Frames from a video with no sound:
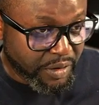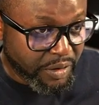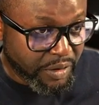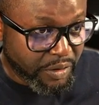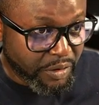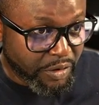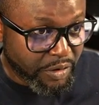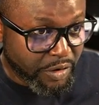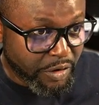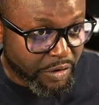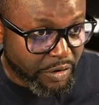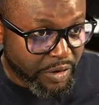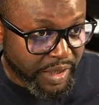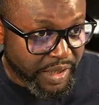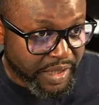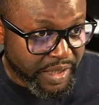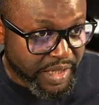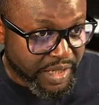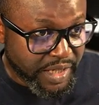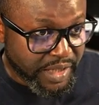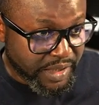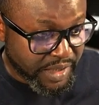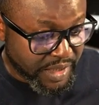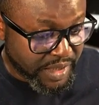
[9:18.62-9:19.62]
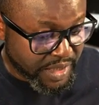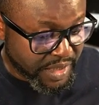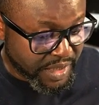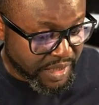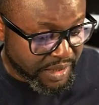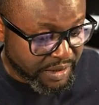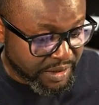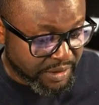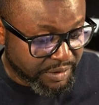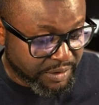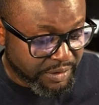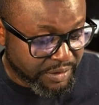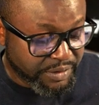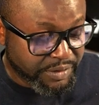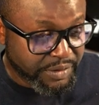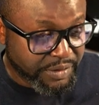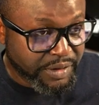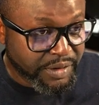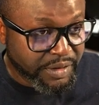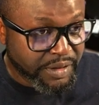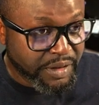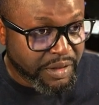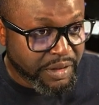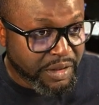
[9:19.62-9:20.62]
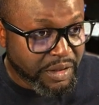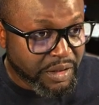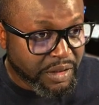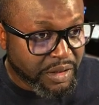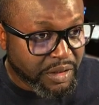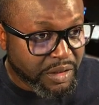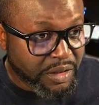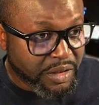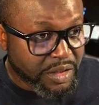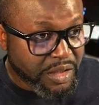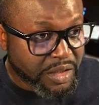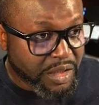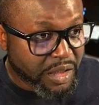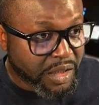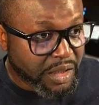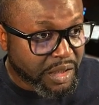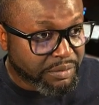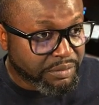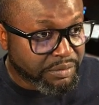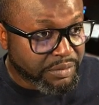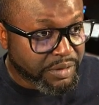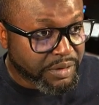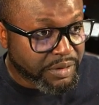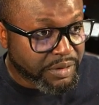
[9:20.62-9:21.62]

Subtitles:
or lowercase e. So